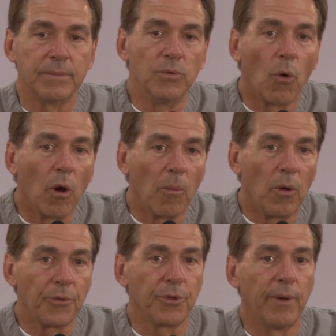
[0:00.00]

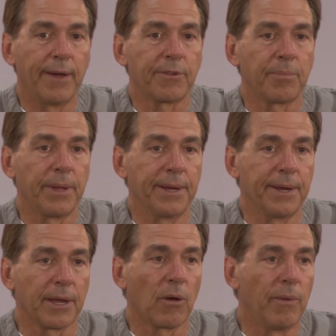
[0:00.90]
normal to have to play
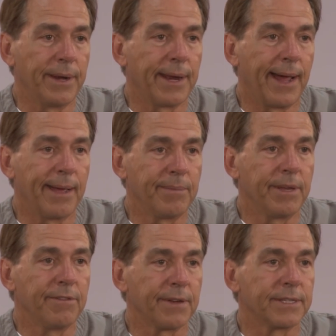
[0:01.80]
nickel and dime
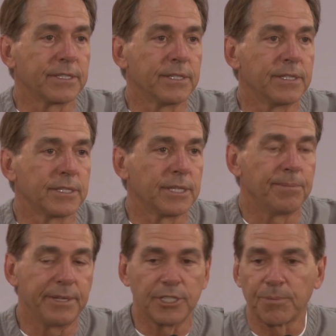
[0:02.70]
defenses
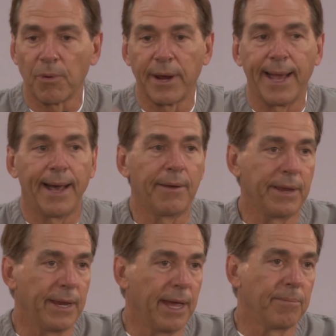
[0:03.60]
and be spread out
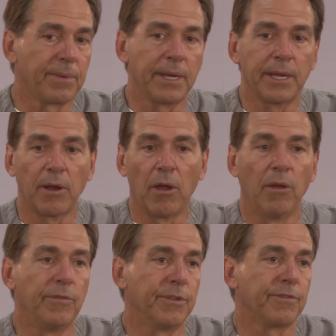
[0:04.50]
and empty and all
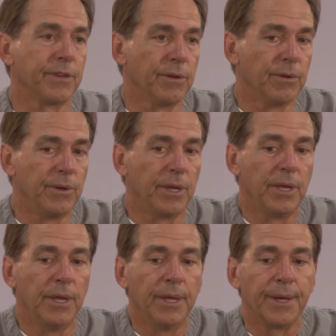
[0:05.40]
over the field.
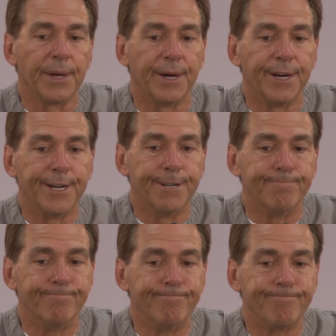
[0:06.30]

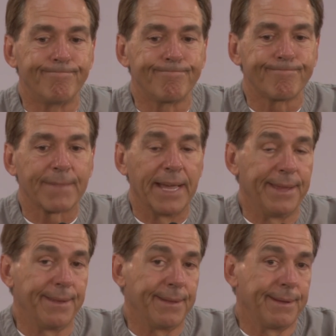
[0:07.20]

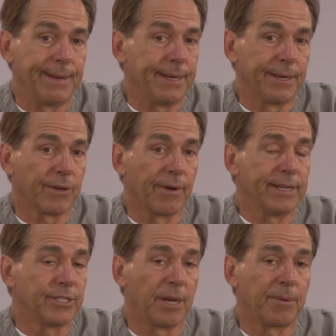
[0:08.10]
And he did a
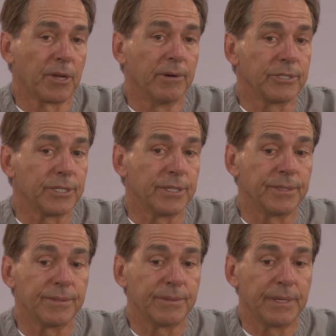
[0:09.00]
great job of coaching it,
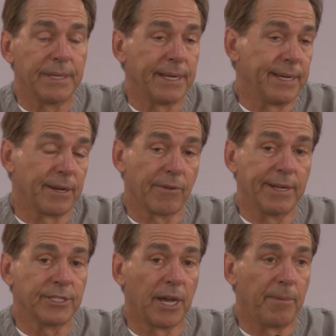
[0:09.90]
and they did a
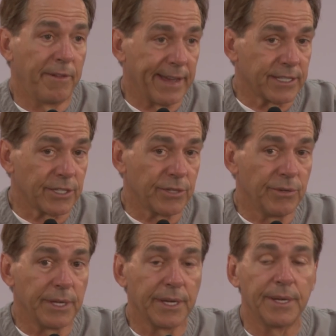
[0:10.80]
great job of
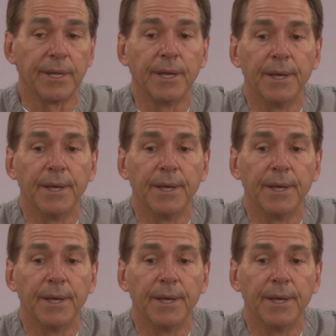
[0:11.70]
executing it.